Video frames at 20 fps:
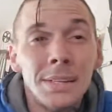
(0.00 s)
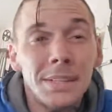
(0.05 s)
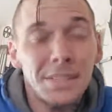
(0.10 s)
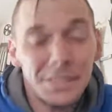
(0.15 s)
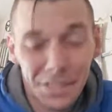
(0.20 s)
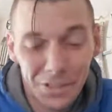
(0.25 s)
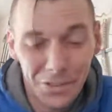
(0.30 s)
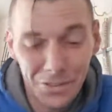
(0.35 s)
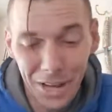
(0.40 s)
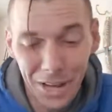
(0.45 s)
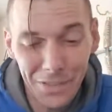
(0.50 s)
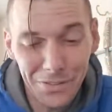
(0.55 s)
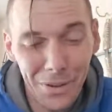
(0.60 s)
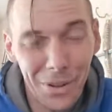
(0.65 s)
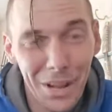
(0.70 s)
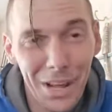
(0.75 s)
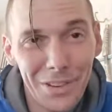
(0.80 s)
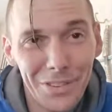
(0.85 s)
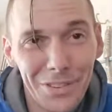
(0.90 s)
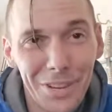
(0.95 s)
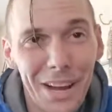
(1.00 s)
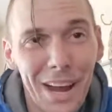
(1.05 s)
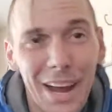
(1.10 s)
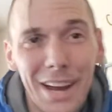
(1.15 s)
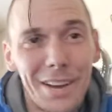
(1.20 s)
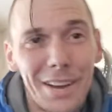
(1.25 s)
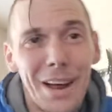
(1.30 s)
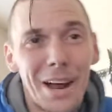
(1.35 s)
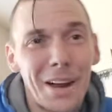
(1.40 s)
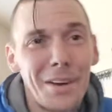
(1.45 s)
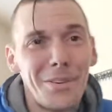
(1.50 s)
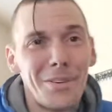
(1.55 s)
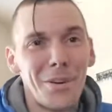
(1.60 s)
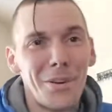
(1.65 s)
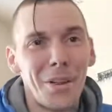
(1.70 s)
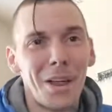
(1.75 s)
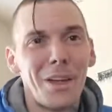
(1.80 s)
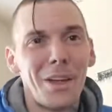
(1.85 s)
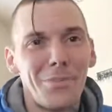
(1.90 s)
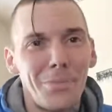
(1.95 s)
Did you guys know that shit? I didn't
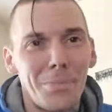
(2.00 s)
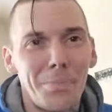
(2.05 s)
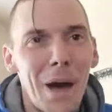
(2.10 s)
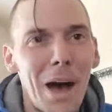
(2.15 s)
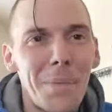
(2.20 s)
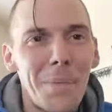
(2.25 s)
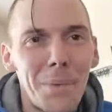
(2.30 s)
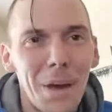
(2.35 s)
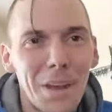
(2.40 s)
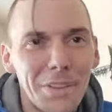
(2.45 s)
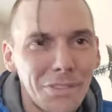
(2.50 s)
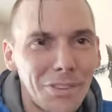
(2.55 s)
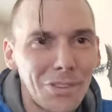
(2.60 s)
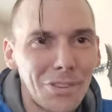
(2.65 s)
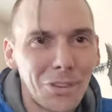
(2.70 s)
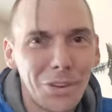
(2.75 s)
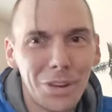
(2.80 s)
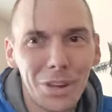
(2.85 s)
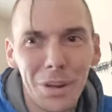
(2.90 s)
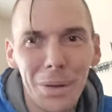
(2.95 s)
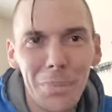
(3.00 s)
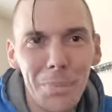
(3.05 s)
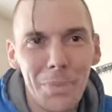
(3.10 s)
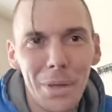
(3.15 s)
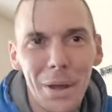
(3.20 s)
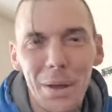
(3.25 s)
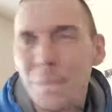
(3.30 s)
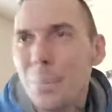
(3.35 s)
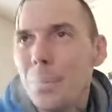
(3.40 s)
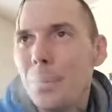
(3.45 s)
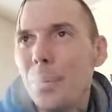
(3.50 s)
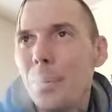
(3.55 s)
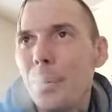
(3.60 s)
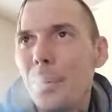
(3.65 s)
know that. It was Bob who actually took it up there.